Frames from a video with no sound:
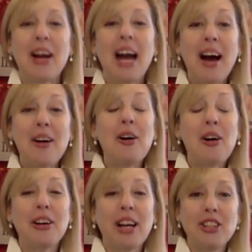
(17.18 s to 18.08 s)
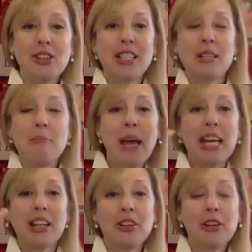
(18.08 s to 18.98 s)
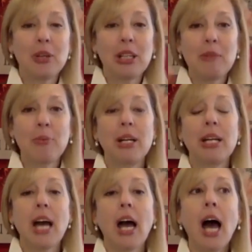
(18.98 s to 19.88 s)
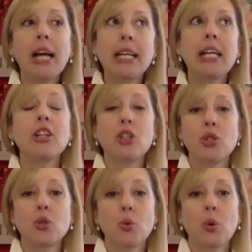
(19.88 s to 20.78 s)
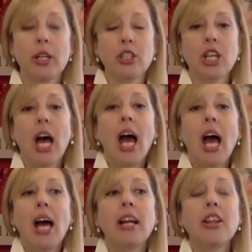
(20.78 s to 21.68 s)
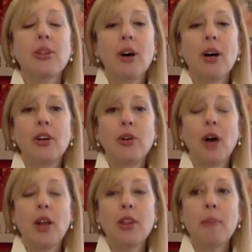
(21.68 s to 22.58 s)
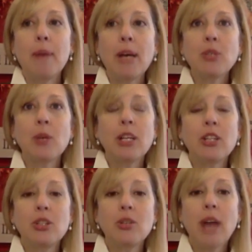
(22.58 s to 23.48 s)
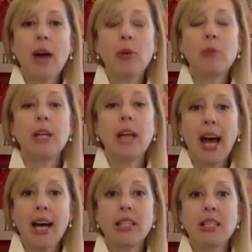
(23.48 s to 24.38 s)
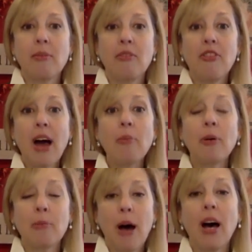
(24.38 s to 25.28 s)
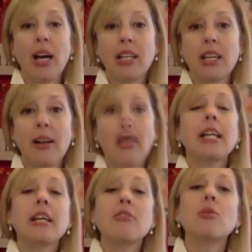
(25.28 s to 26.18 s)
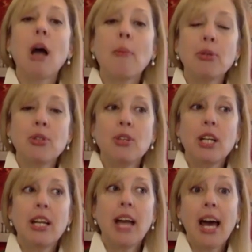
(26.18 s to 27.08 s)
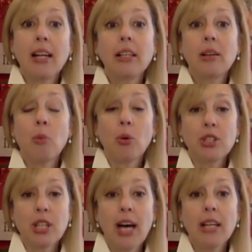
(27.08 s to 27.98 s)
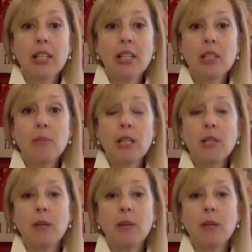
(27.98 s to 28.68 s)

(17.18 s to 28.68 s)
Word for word: mm-hmm. how hard I tried to make it look really pretty, I needed the storage. And I thought the best way to do that would be to add some fabric behind it. It gives you an opportunity to add a little more style to the space